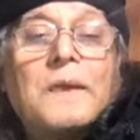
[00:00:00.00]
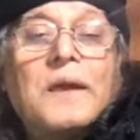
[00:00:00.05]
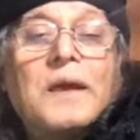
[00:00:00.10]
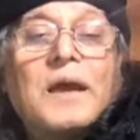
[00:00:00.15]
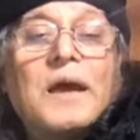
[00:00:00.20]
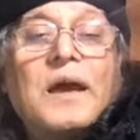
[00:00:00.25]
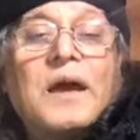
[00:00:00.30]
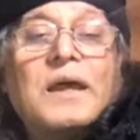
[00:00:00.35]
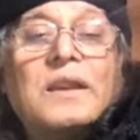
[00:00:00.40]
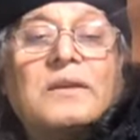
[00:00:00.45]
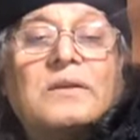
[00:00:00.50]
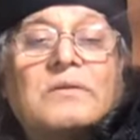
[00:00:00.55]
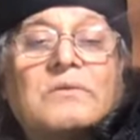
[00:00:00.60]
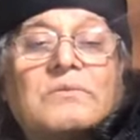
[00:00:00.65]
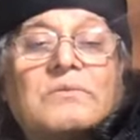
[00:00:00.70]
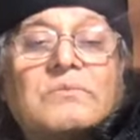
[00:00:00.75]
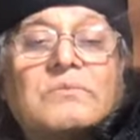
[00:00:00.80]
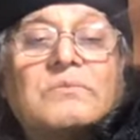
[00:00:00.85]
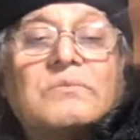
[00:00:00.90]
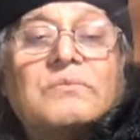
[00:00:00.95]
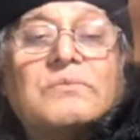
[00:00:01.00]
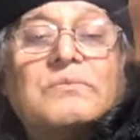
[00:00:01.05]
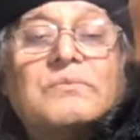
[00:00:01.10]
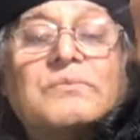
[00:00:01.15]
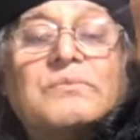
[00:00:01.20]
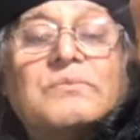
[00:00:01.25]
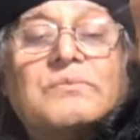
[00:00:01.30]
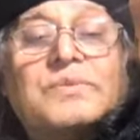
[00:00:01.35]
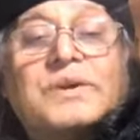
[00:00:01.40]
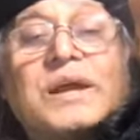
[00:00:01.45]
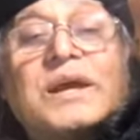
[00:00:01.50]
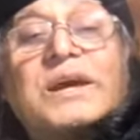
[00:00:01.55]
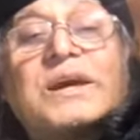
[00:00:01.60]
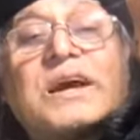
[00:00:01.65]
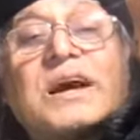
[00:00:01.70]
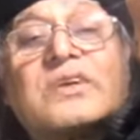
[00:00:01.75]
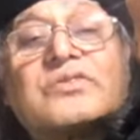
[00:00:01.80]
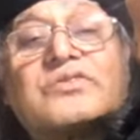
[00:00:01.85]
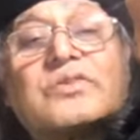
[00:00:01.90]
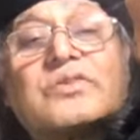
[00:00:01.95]
and
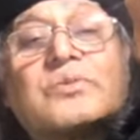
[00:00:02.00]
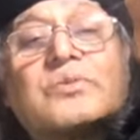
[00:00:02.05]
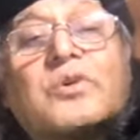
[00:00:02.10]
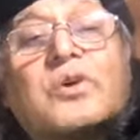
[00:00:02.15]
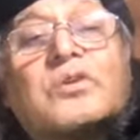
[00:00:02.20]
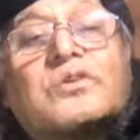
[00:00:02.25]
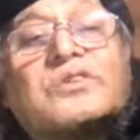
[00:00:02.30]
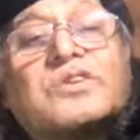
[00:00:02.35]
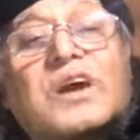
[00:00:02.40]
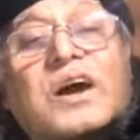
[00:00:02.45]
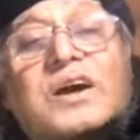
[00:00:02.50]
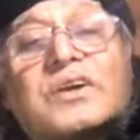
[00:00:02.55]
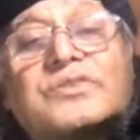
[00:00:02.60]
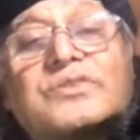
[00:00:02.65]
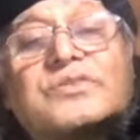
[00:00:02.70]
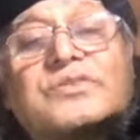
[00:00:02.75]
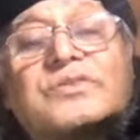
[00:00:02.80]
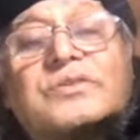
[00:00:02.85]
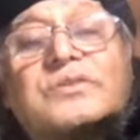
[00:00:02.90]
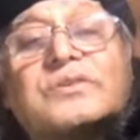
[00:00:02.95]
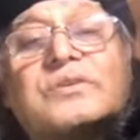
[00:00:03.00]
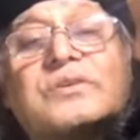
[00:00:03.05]
breakers of contracts.